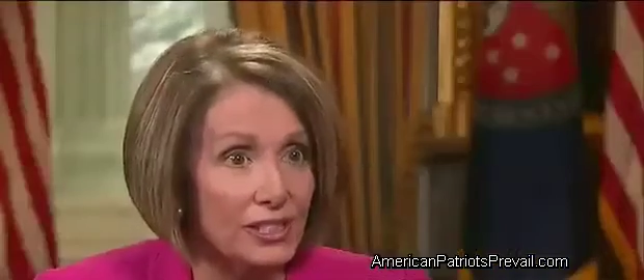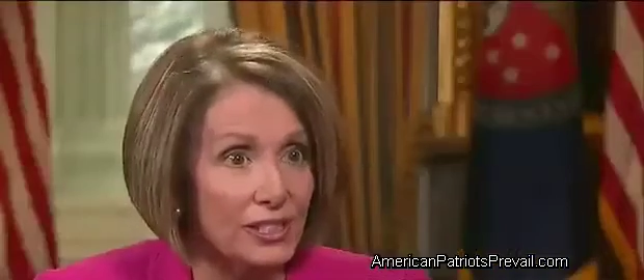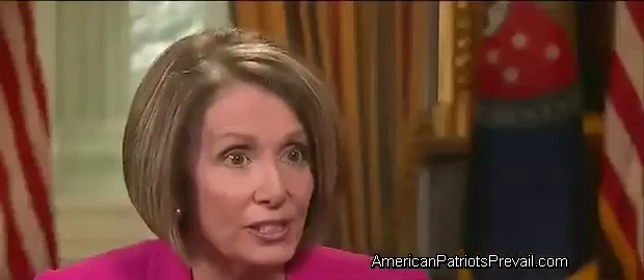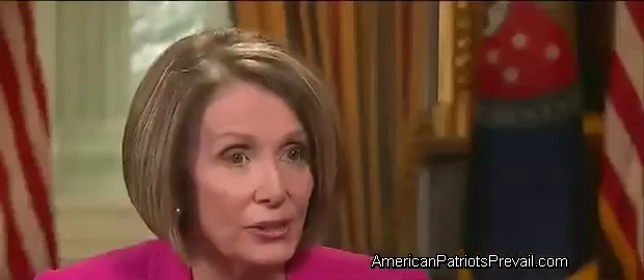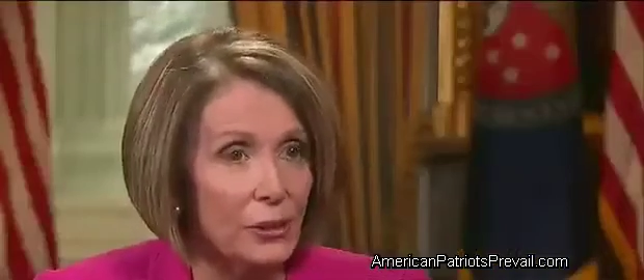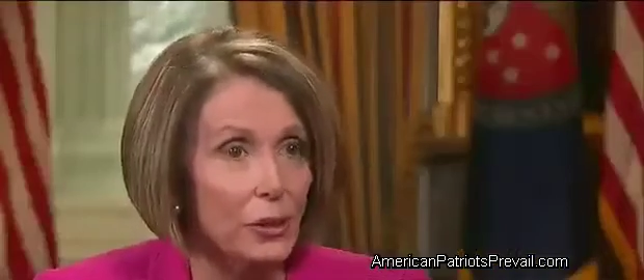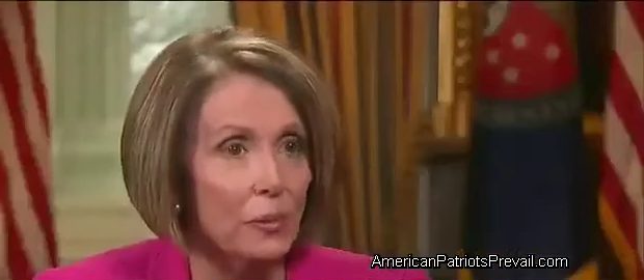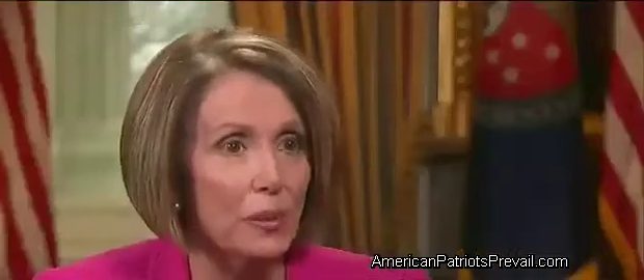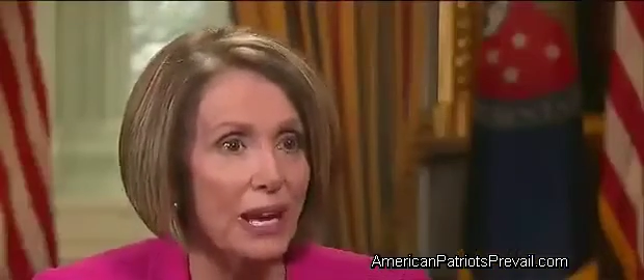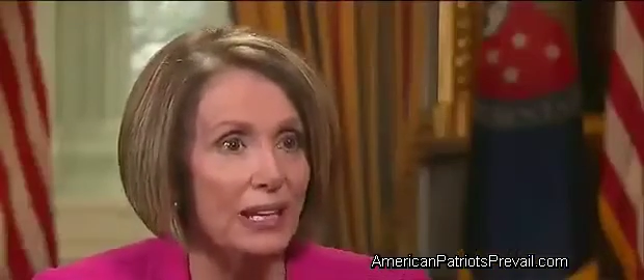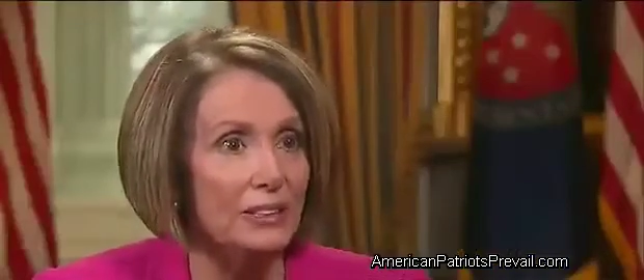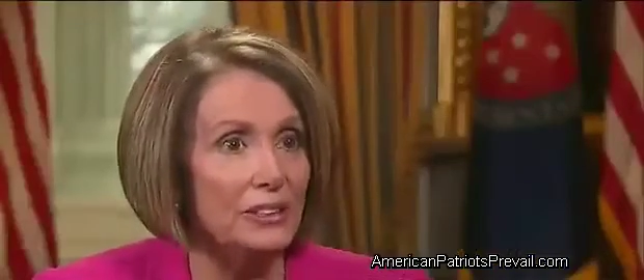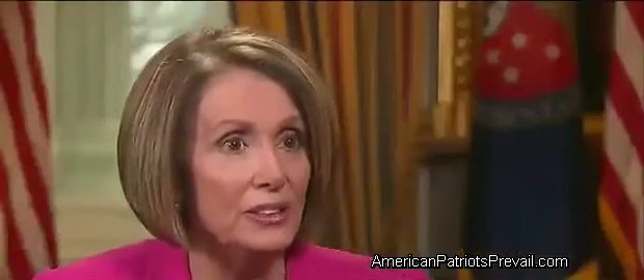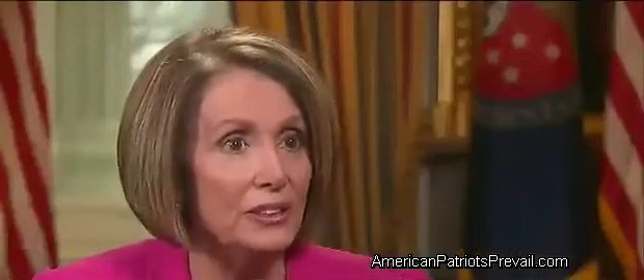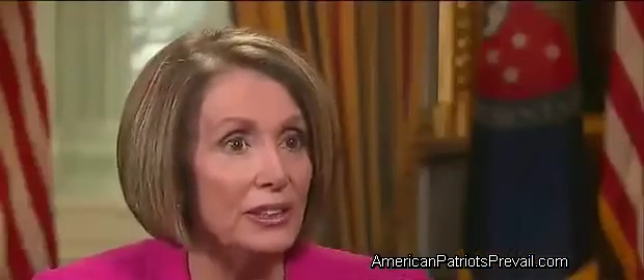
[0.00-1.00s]
just as you're
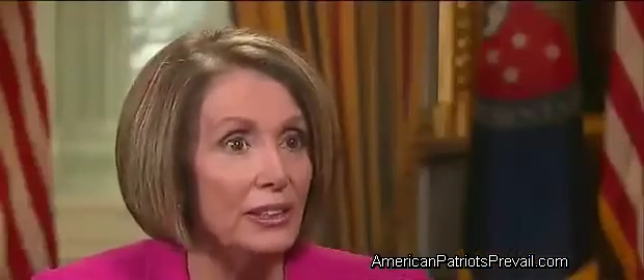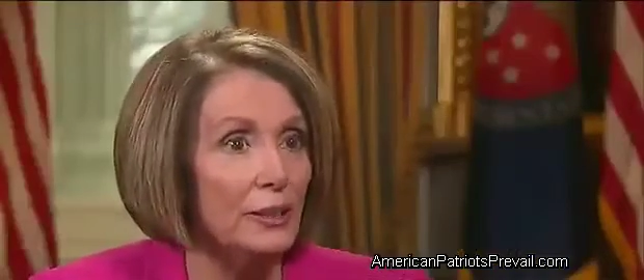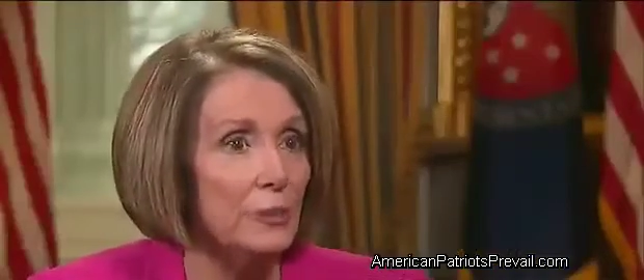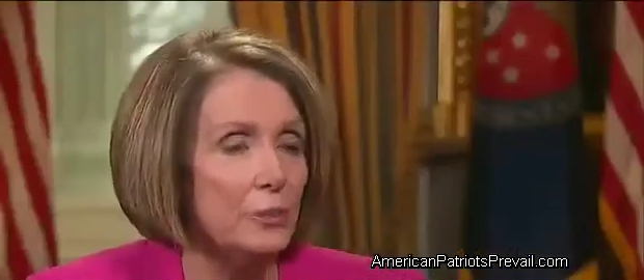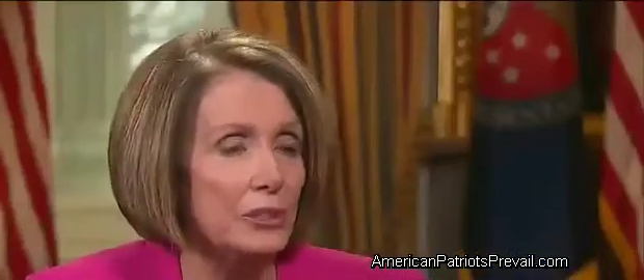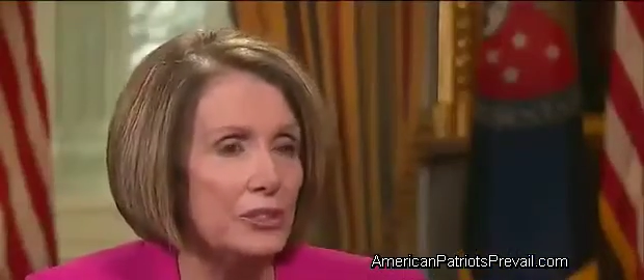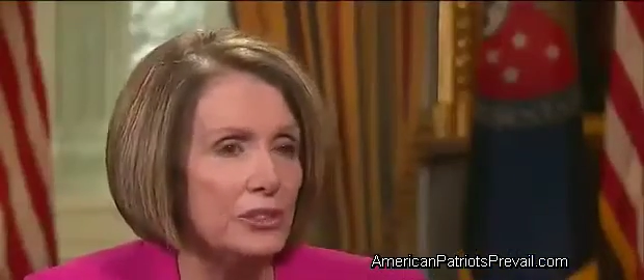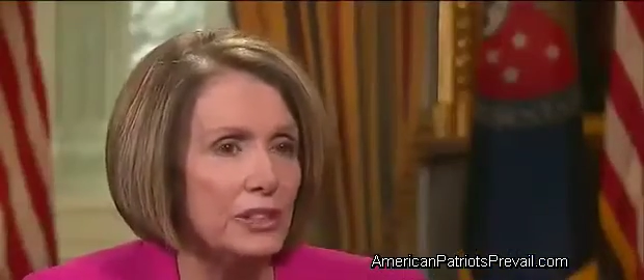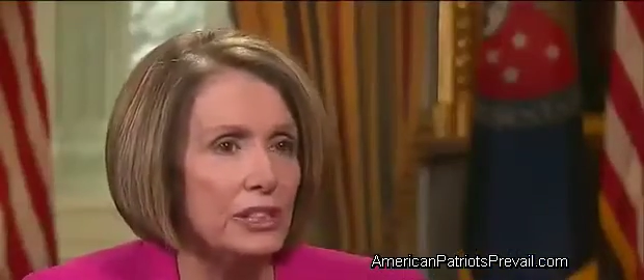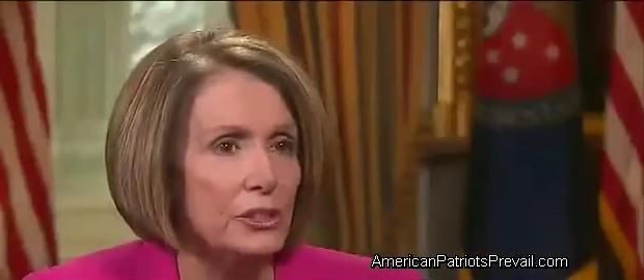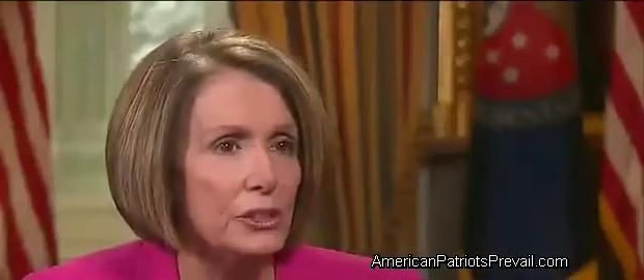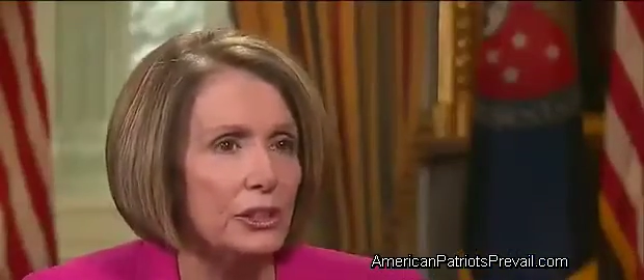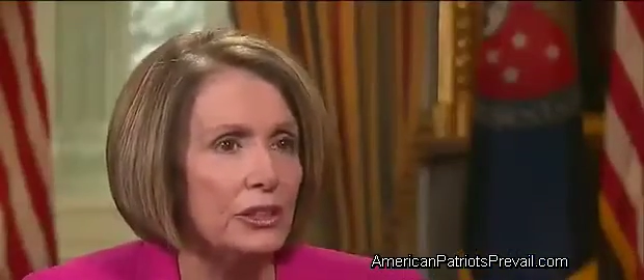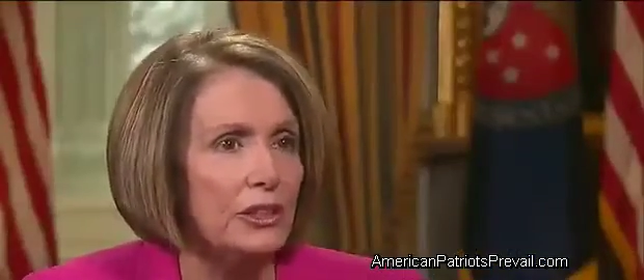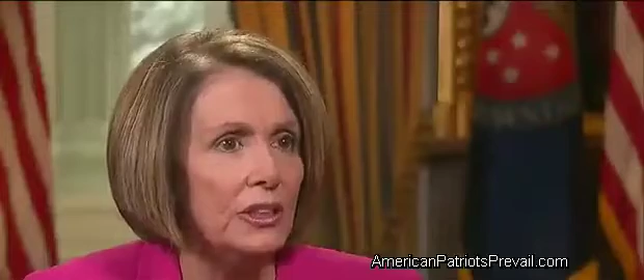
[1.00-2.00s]
about to need a
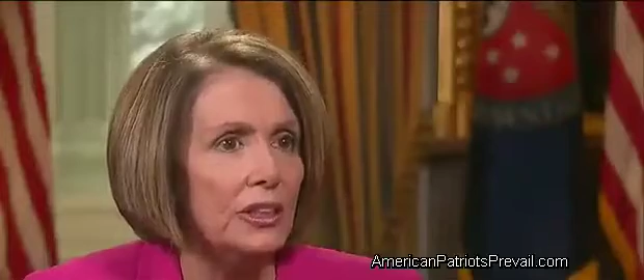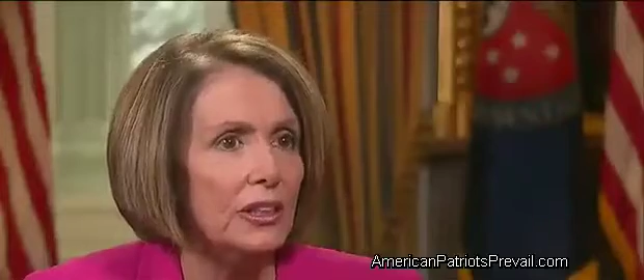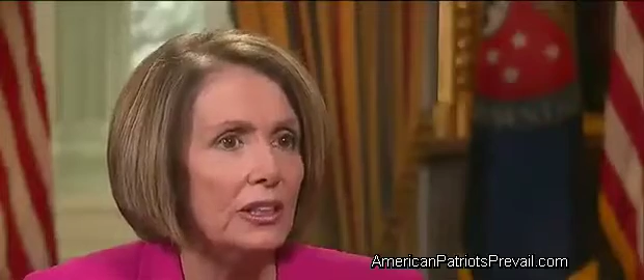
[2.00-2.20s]
procedure,